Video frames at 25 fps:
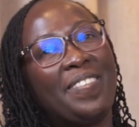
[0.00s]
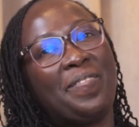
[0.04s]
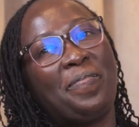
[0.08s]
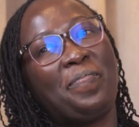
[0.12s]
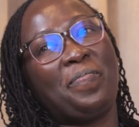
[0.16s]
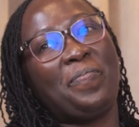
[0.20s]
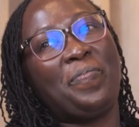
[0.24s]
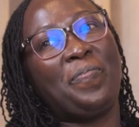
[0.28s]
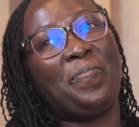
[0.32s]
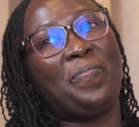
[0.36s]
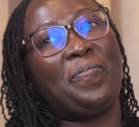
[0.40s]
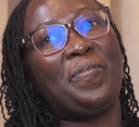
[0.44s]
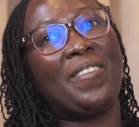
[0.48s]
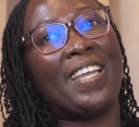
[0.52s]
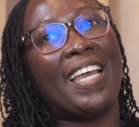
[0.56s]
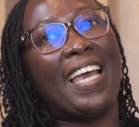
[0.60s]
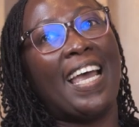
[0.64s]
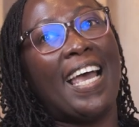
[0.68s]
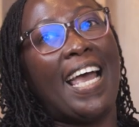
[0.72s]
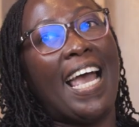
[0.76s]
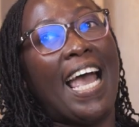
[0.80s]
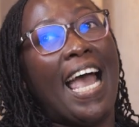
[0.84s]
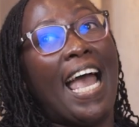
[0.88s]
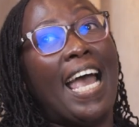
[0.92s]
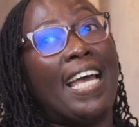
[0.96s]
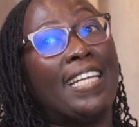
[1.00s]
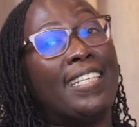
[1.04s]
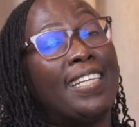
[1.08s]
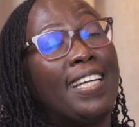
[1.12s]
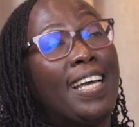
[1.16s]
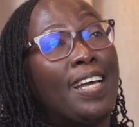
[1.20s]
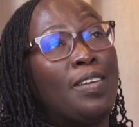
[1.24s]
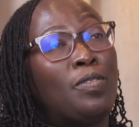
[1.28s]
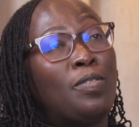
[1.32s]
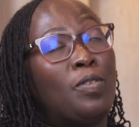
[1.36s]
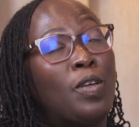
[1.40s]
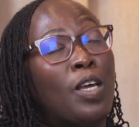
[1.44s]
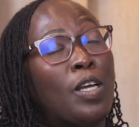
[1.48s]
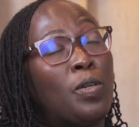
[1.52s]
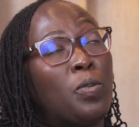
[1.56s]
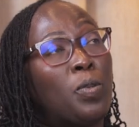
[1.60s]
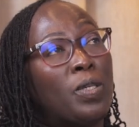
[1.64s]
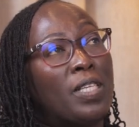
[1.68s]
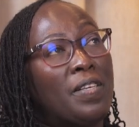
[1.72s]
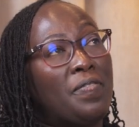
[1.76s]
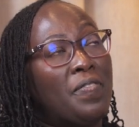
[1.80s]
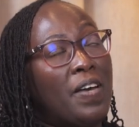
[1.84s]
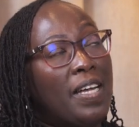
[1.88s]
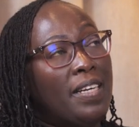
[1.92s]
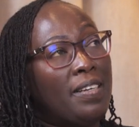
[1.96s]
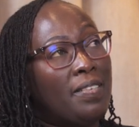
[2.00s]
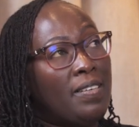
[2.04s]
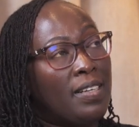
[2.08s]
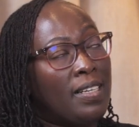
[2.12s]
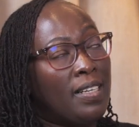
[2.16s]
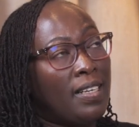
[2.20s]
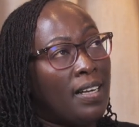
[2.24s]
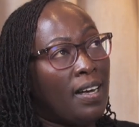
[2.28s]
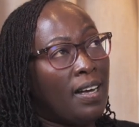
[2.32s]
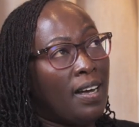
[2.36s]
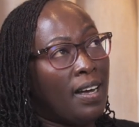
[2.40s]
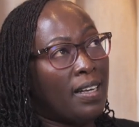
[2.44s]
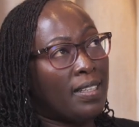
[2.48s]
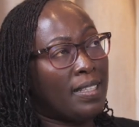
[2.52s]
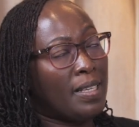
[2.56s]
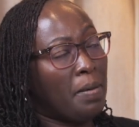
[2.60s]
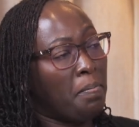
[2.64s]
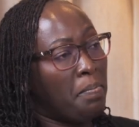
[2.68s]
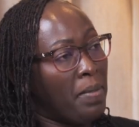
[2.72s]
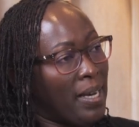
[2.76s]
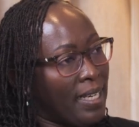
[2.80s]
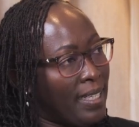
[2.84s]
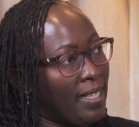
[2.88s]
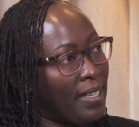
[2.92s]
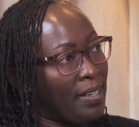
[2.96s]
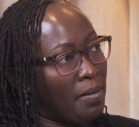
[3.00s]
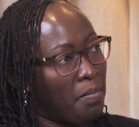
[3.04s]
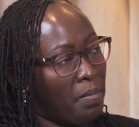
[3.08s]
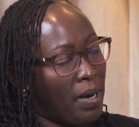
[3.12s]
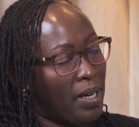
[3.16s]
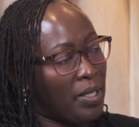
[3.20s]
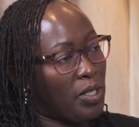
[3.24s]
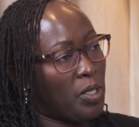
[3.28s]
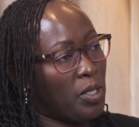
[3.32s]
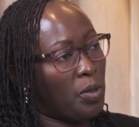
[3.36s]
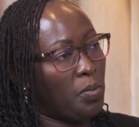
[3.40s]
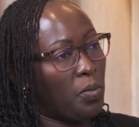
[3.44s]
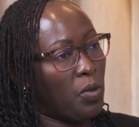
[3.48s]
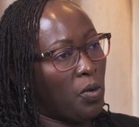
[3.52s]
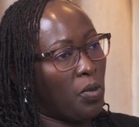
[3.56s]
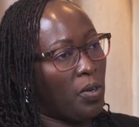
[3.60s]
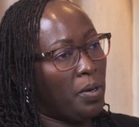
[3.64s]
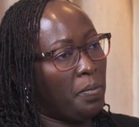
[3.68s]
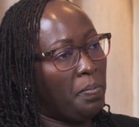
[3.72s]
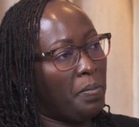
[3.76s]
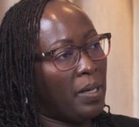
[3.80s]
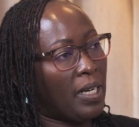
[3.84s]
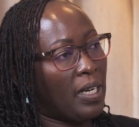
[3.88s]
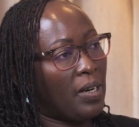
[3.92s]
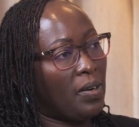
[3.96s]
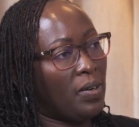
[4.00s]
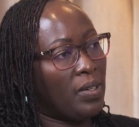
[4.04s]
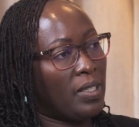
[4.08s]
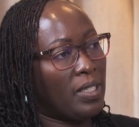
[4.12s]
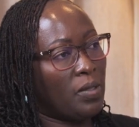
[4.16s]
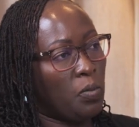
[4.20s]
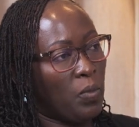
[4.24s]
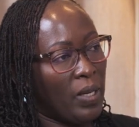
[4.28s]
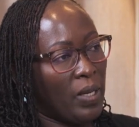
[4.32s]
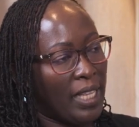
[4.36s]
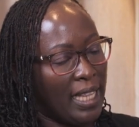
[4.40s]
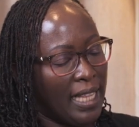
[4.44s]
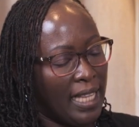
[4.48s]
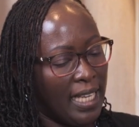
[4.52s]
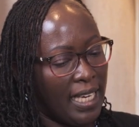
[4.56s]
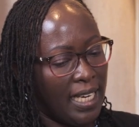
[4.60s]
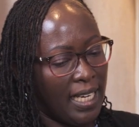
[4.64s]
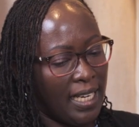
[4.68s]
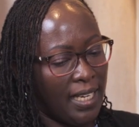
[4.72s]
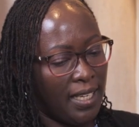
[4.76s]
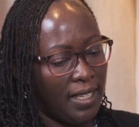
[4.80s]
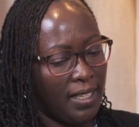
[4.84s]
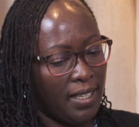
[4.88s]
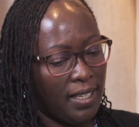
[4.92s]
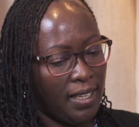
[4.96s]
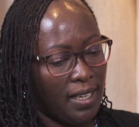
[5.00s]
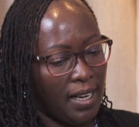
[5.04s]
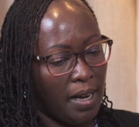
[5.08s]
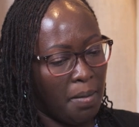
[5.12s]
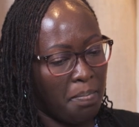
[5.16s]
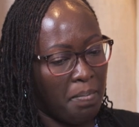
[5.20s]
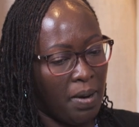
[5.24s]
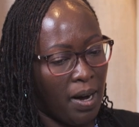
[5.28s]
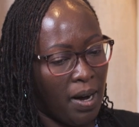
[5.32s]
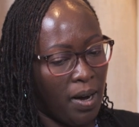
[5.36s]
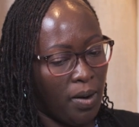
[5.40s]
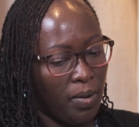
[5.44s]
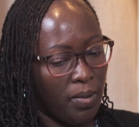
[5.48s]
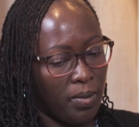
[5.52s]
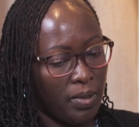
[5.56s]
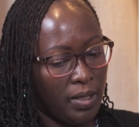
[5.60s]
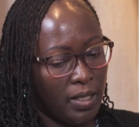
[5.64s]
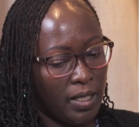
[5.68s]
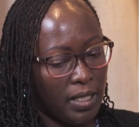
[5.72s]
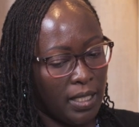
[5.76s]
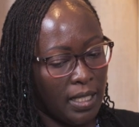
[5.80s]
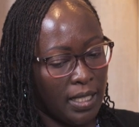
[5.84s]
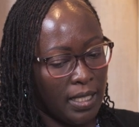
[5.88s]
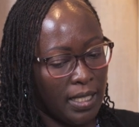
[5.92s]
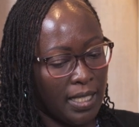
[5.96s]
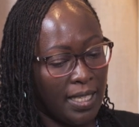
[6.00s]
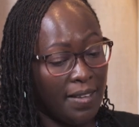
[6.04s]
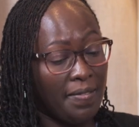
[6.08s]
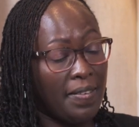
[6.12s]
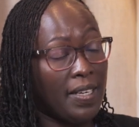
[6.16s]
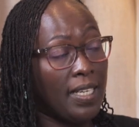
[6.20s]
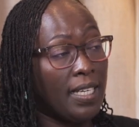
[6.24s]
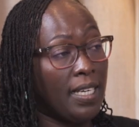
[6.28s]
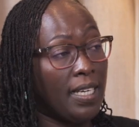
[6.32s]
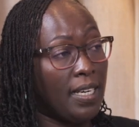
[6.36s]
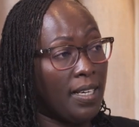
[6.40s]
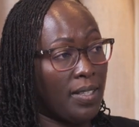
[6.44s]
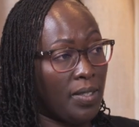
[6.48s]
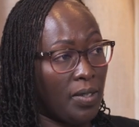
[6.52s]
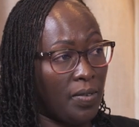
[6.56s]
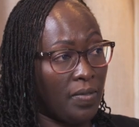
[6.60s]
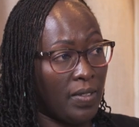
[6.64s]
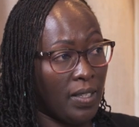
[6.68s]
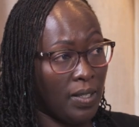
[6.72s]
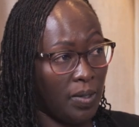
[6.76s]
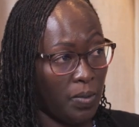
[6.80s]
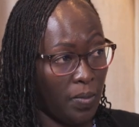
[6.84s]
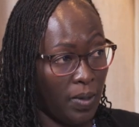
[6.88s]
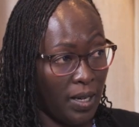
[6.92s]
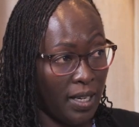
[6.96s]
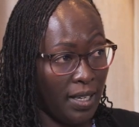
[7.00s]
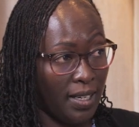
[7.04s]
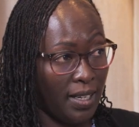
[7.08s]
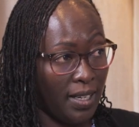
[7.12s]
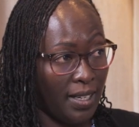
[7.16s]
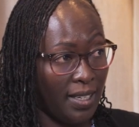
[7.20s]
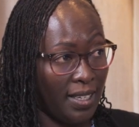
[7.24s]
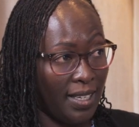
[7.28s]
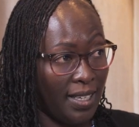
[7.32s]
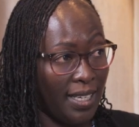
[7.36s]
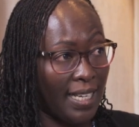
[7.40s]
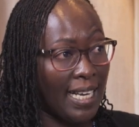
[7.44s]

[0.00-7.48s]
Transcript: And it was even cemented much more, because within about 7 years of this work,